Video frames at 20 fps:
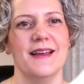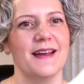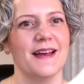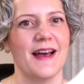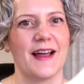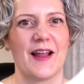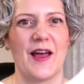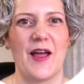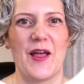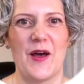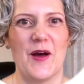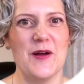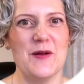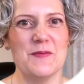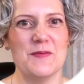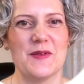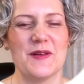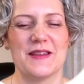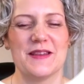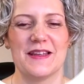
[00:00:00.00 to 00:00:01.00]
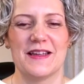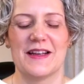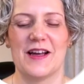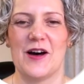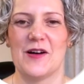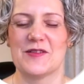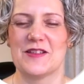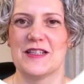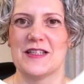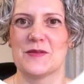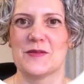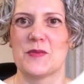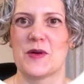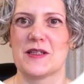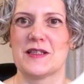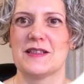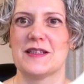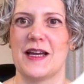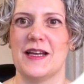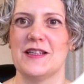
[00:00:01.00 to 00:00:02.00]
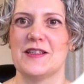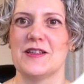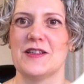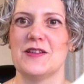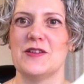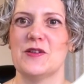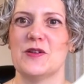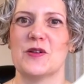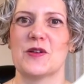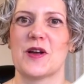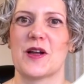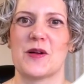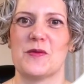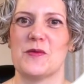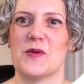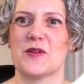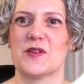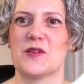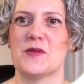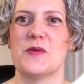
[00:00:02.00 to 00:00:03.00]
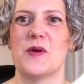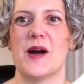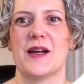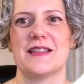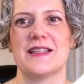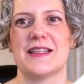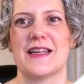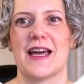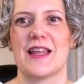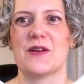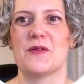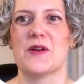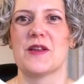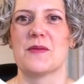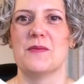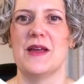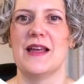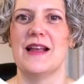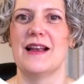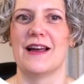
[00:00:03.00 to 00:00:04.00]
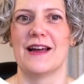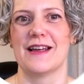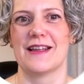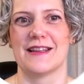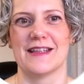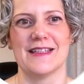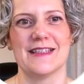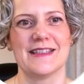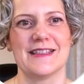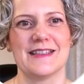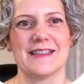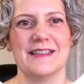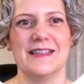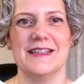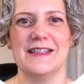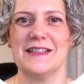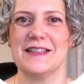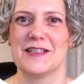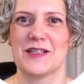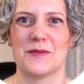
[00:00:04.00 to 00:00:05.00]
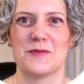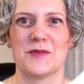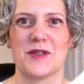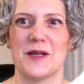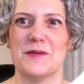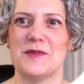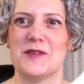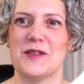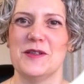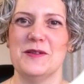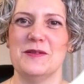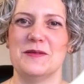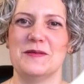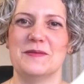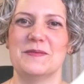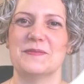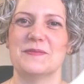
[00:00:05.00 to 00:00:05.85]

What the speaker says: And I hope that after this presentation, you're going to want to work together with me like this sometime soon.